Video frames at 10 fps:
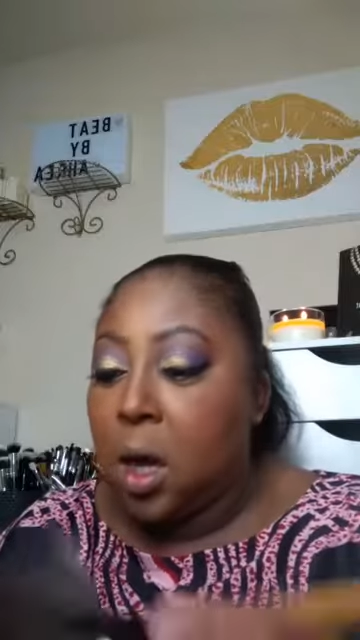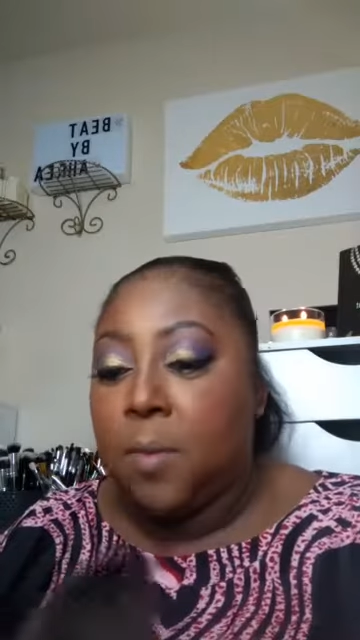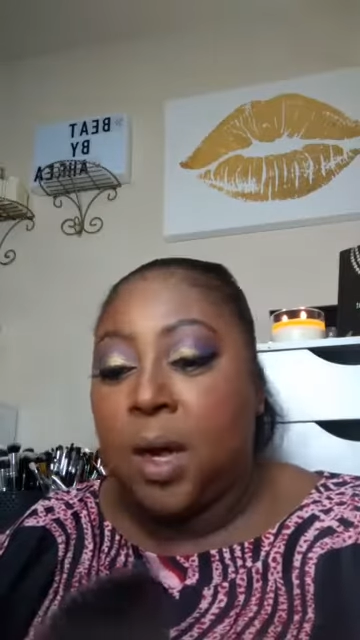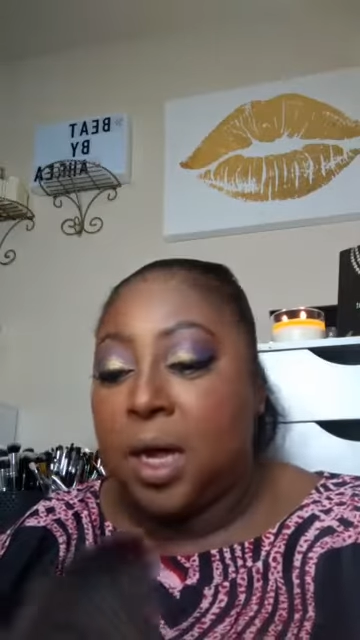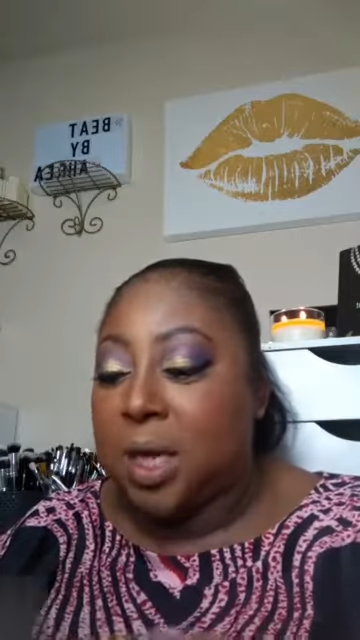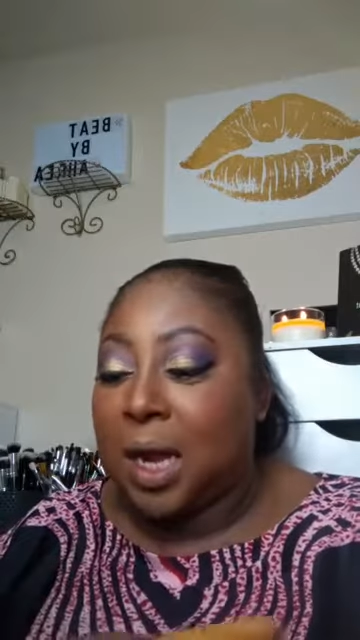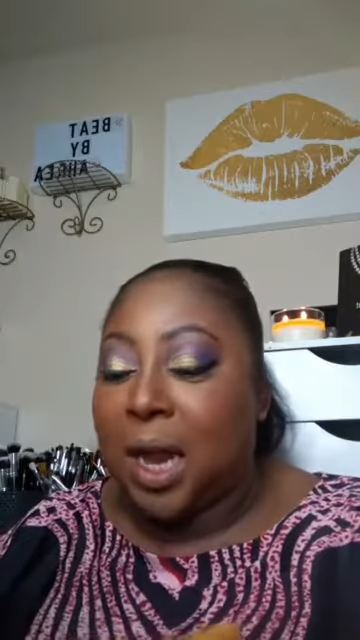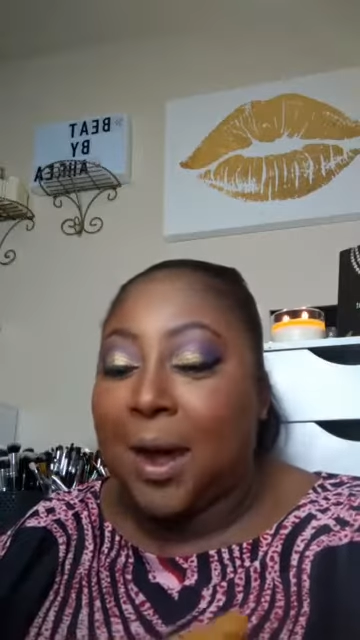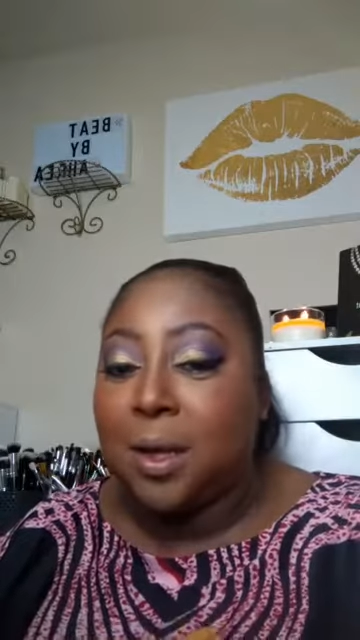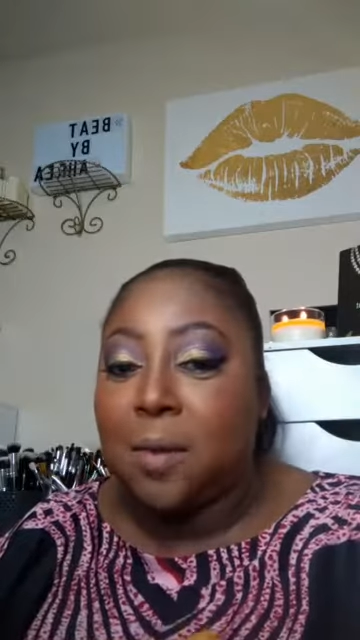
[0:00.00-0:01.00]
because I
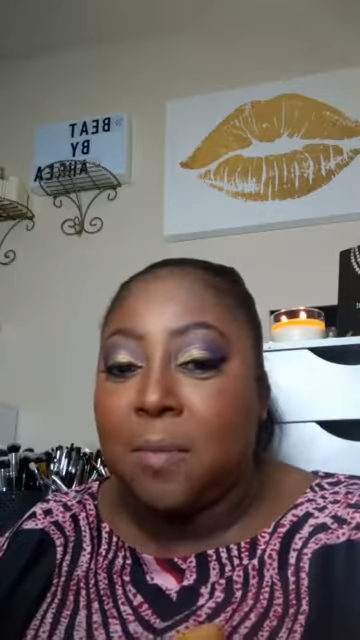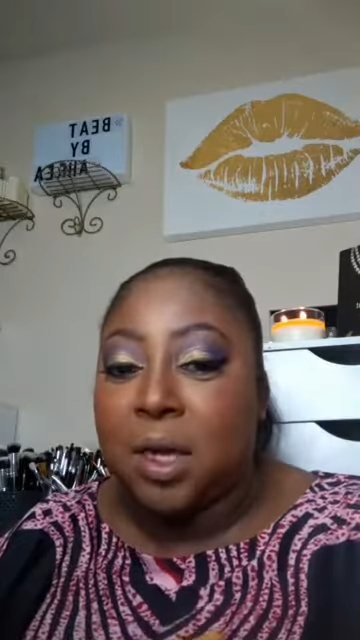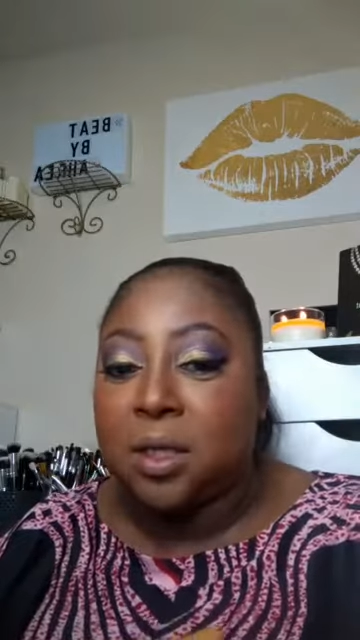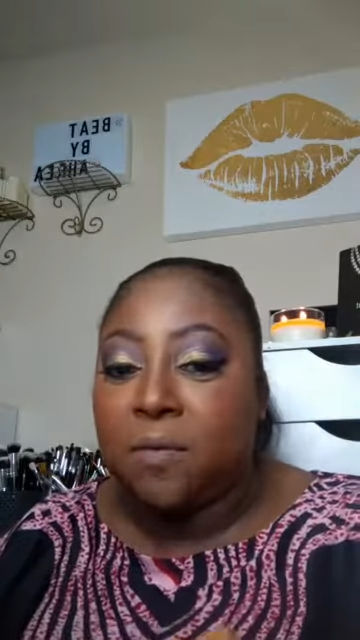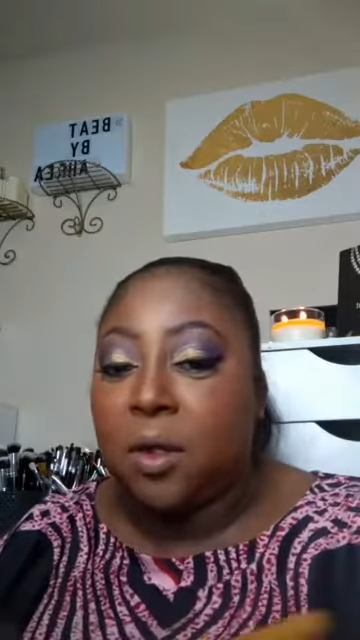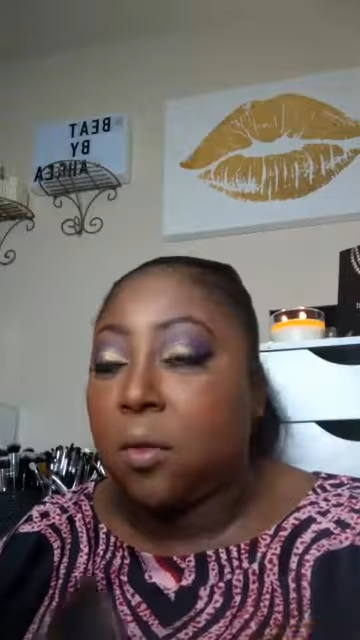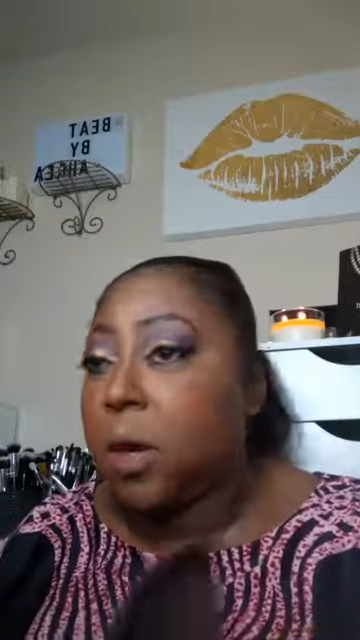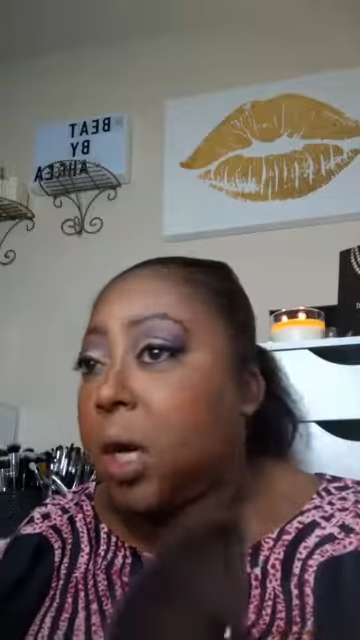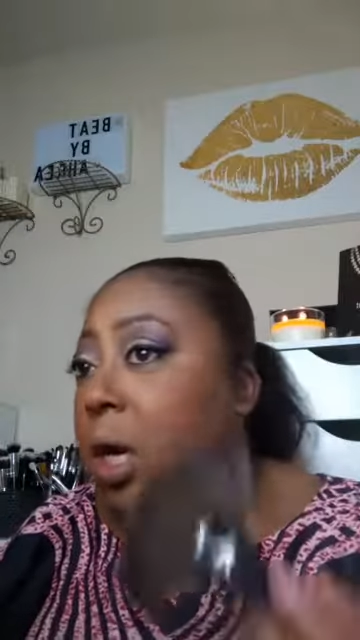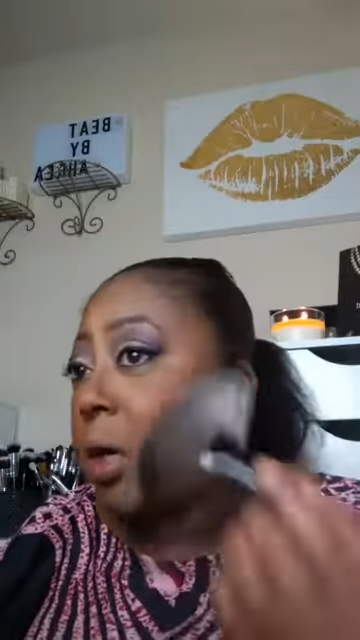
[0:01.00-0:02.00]
like the mix of the
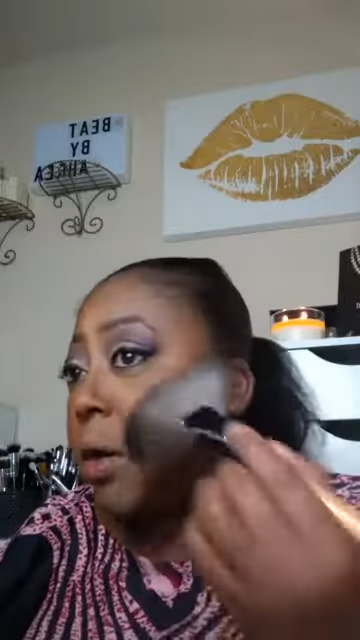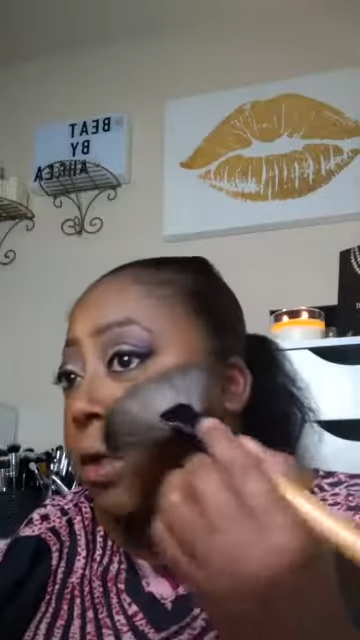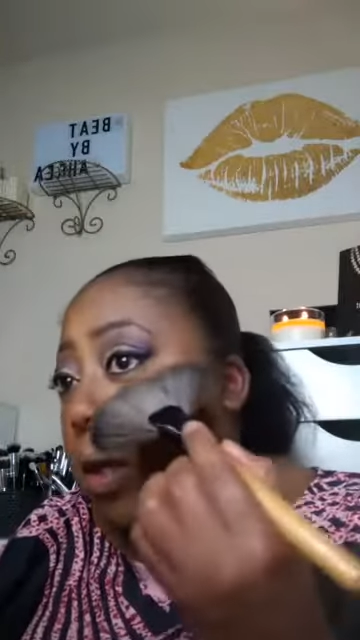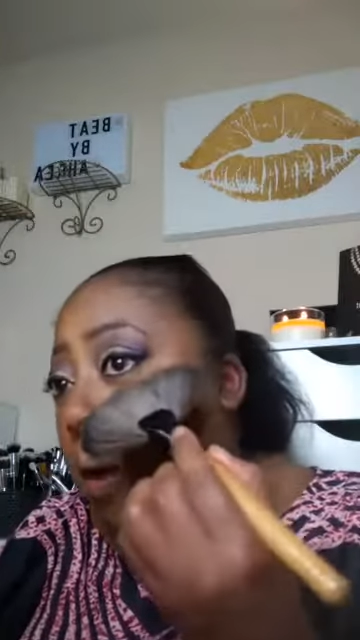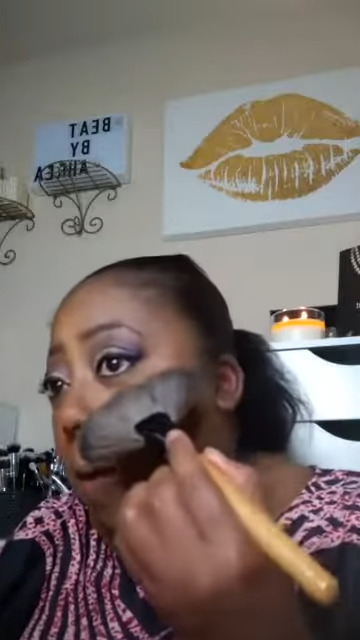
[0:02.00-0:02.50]
three colors.